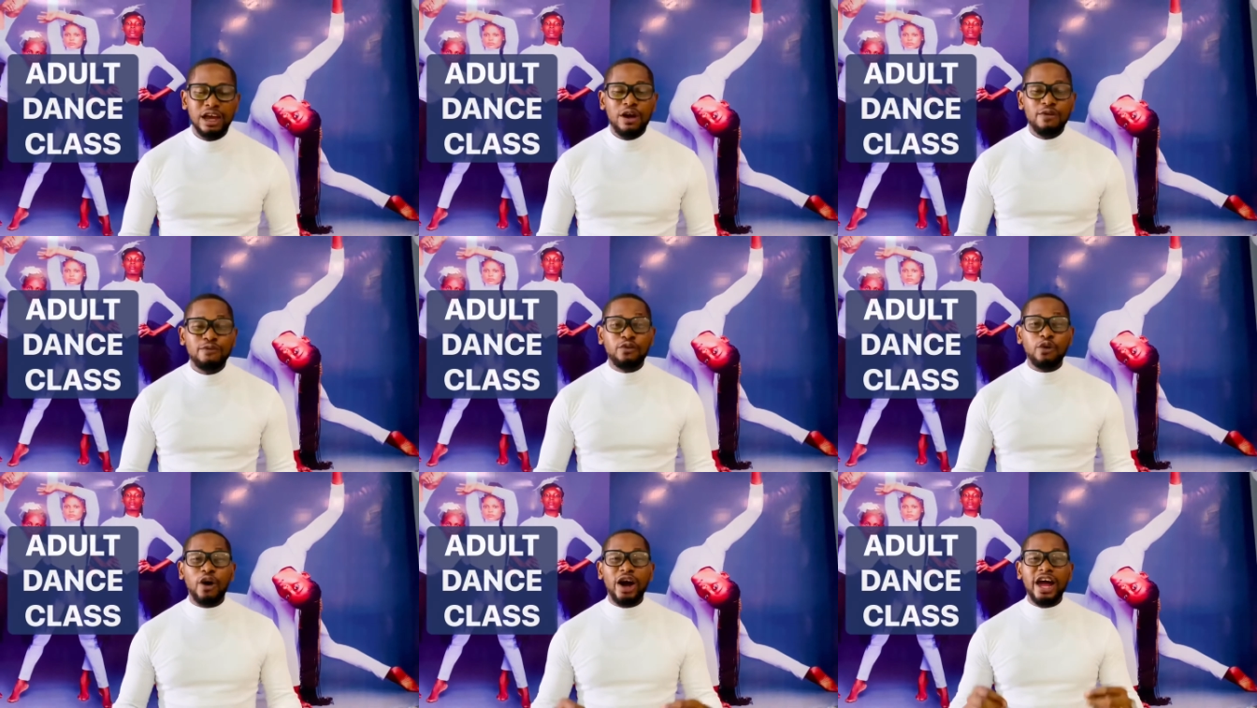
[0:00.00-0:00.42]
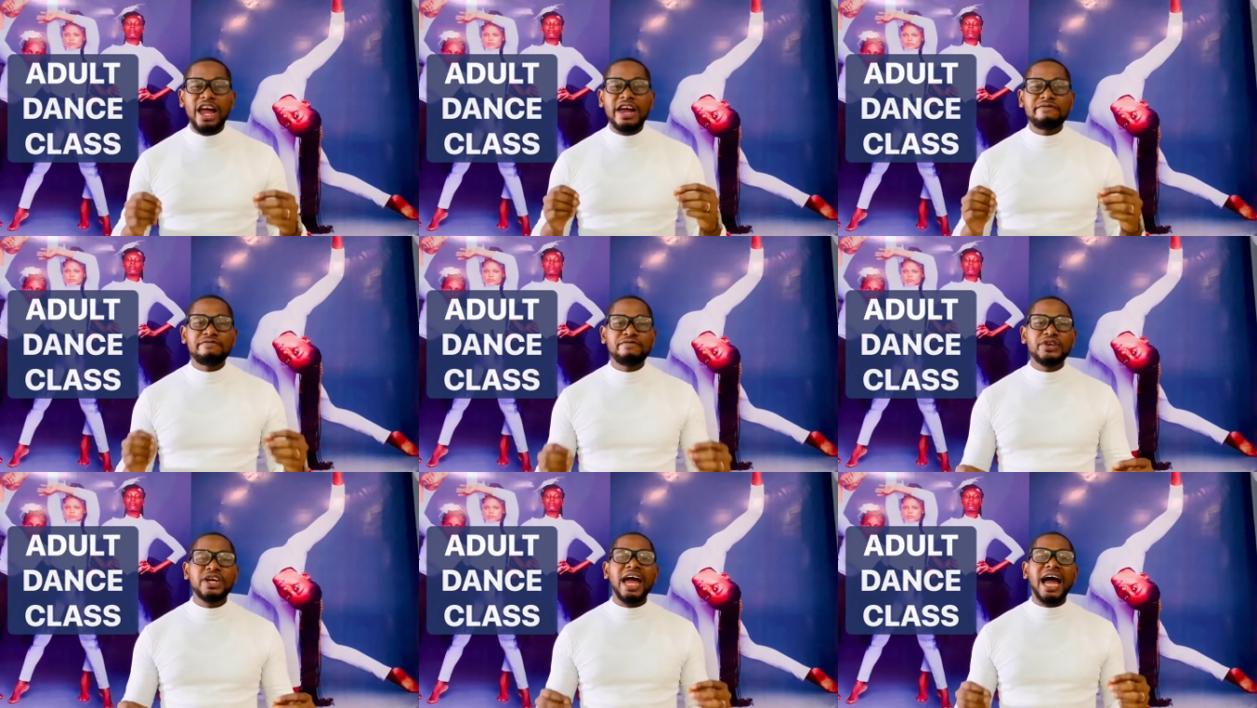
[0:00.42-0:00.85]
for
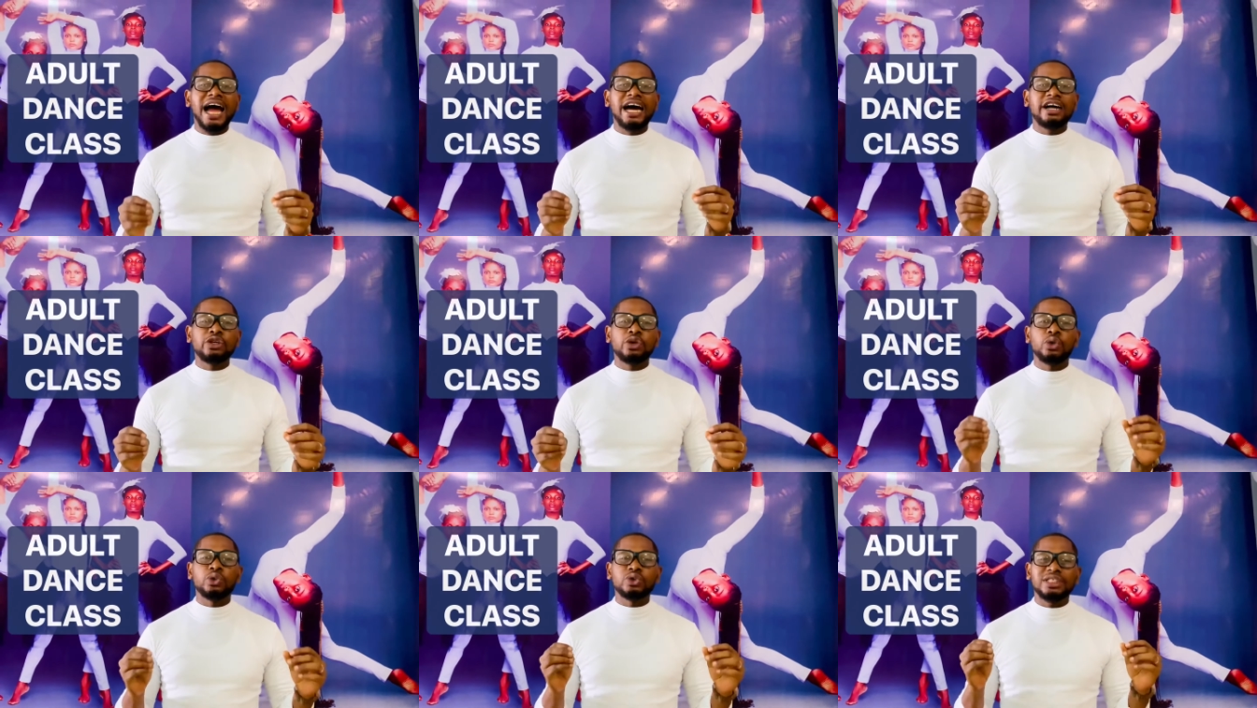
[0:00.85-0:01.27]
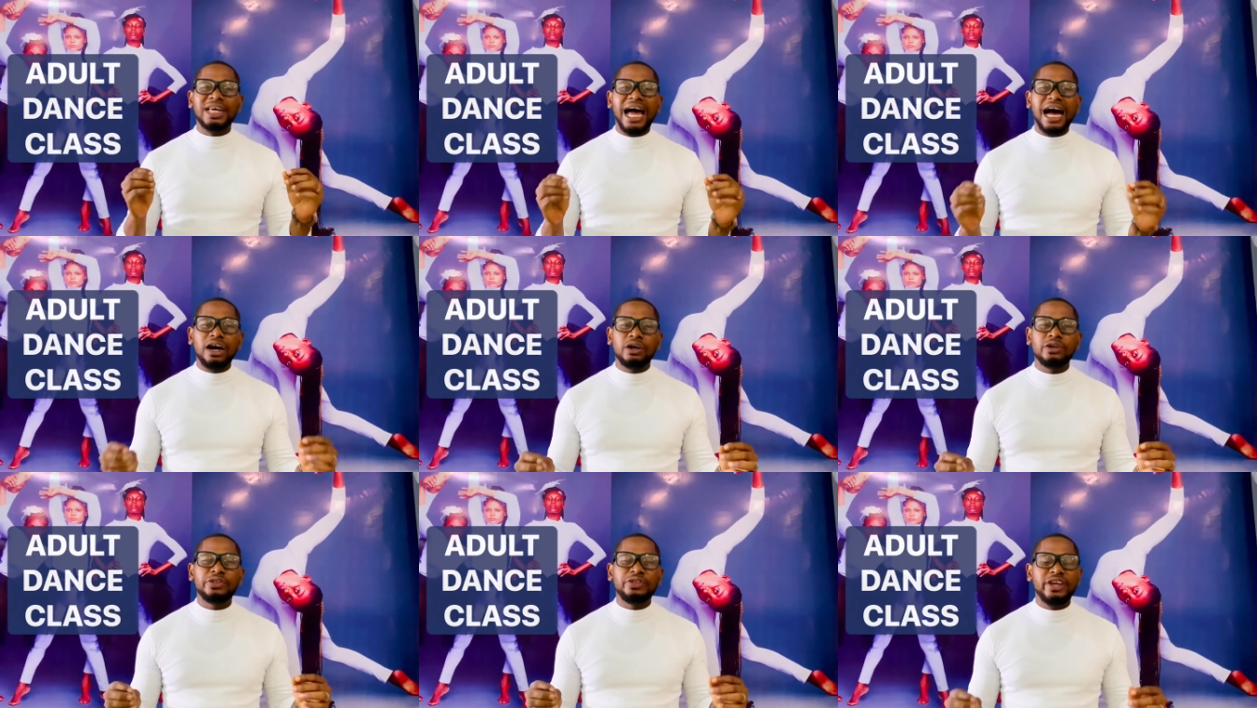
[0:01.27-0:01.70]
every adult
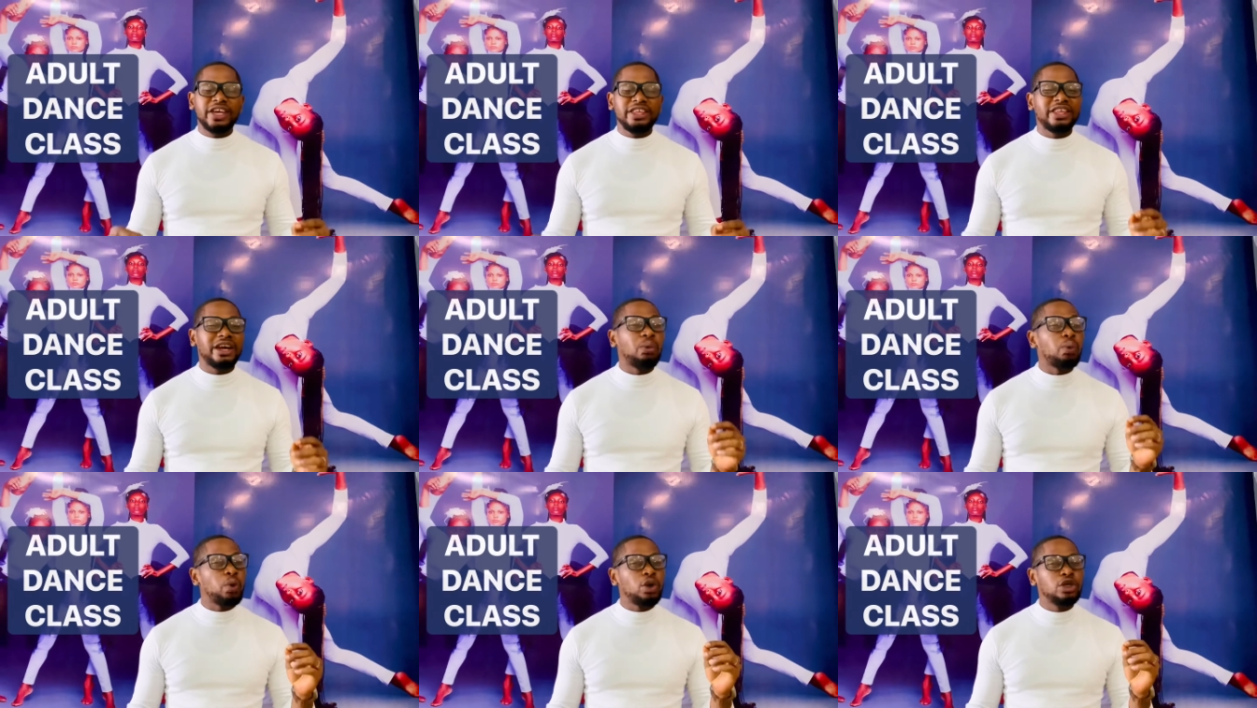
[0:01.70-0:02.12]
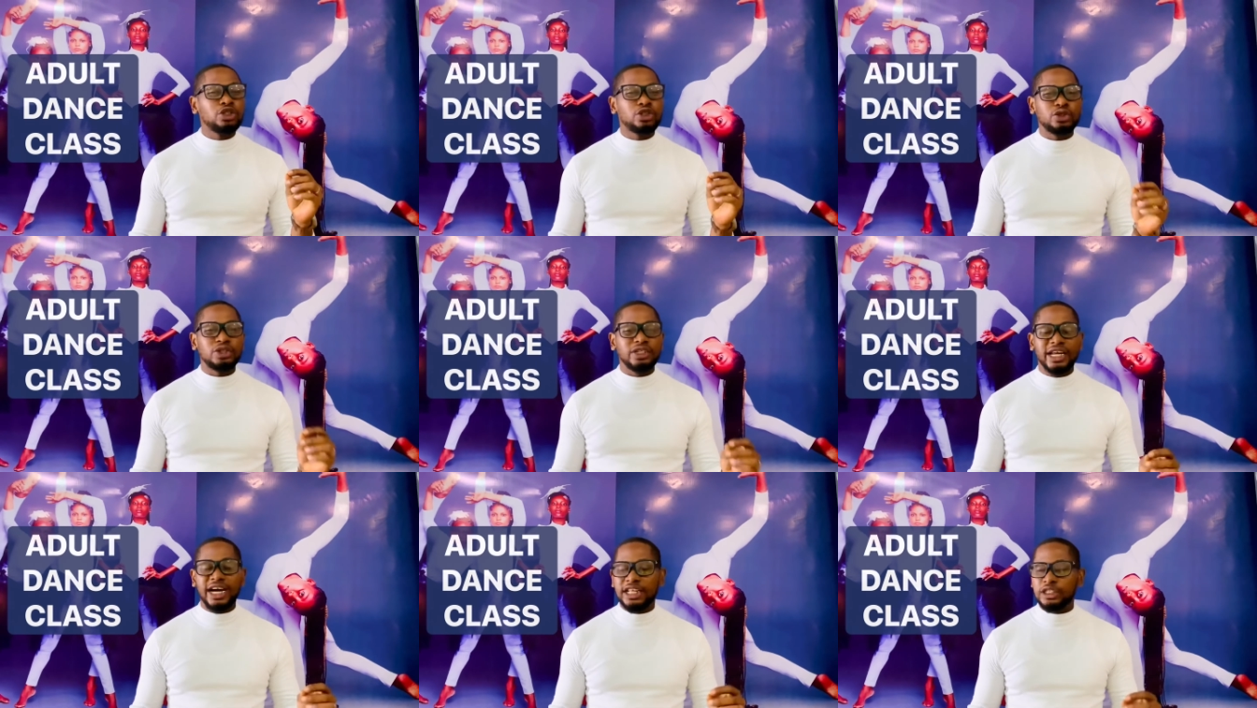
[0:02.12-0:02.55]
out there that want to
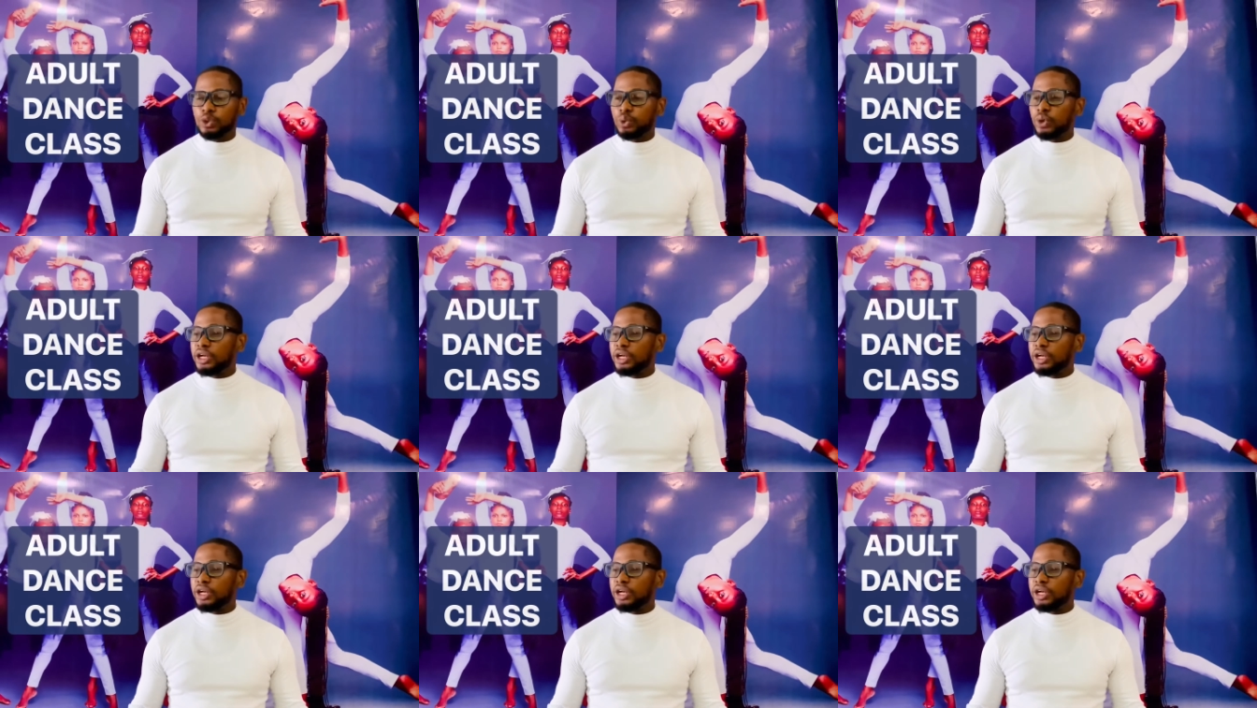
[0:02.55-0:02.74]
dance,